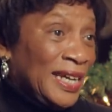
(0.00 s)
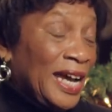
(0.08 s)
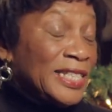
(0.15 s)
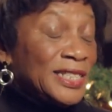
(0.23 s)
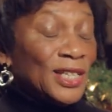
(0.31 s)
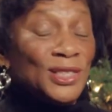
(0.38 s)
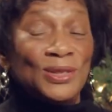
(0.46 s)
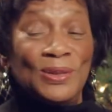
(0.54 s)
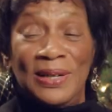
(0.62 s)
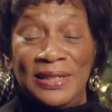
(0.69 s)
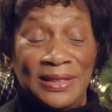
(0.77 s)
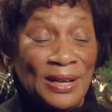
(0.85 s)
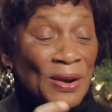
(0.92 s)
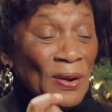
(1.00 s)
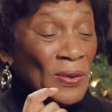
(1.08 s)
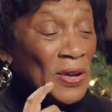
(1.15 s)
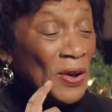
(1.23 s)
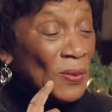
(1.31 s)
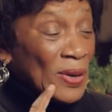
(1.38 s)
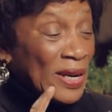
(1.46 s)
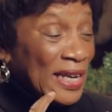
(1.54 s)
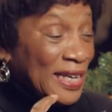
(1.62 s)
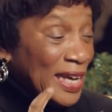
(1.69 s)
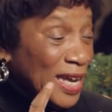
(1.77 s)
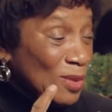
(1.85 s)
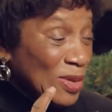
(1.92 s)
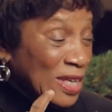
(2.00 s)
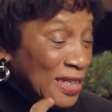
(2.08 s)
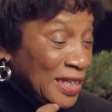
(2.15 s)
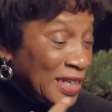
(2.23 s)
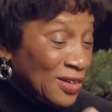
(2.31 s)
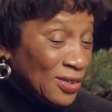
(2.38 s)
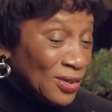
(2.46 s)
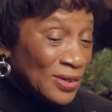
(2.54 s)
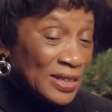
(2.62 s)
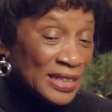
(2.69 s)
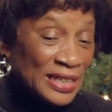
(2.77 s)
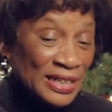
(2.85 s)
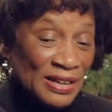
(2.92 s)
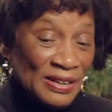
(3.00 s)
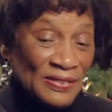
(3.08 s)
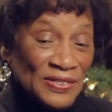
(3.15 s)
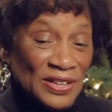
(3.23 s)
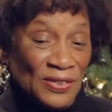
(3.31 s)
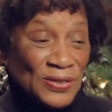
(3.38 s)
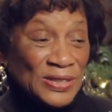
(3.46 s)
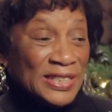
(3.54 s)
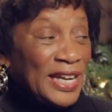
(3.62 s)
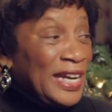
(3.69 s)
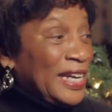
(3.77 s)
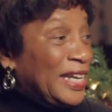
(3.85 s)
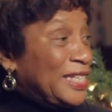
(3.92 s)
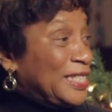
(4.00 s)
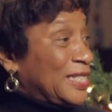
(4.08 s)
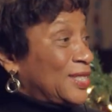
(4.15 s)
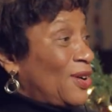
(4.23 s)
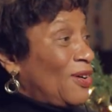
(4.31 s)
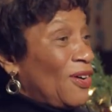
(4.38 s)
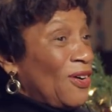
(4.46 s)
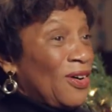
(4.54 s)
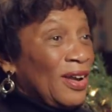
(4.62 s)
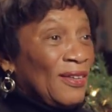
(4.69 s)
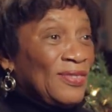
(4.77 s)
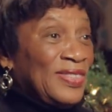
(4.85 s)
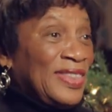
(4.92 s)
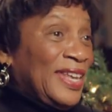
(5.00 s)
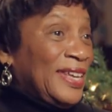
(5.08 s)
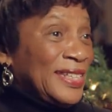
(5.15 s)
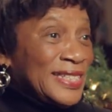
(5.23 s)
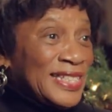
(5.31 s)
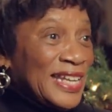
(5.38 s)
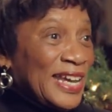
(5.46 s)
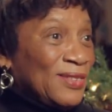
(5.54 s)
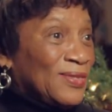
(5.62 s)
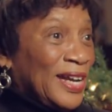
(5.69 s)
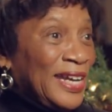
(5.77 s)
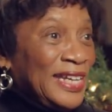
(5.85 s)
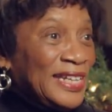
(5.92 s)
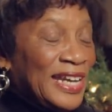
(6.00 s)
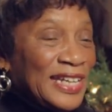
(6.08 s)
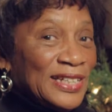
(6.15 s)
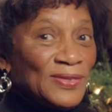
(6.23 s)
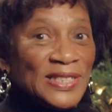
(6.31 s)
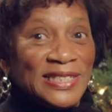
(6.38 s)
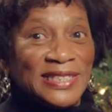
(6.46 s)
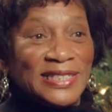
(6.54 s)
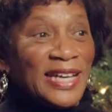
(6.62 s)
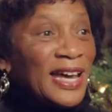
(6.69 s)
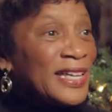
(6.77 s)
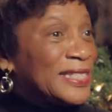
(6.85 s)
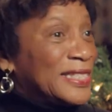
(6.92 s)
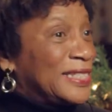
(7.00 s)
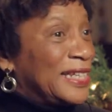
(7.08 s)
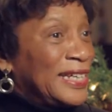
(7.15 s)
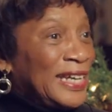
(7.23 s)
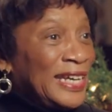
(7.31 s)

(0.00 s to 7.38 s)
I tell you, and when I came in here the other day and I saw all of this, right? Like it was just.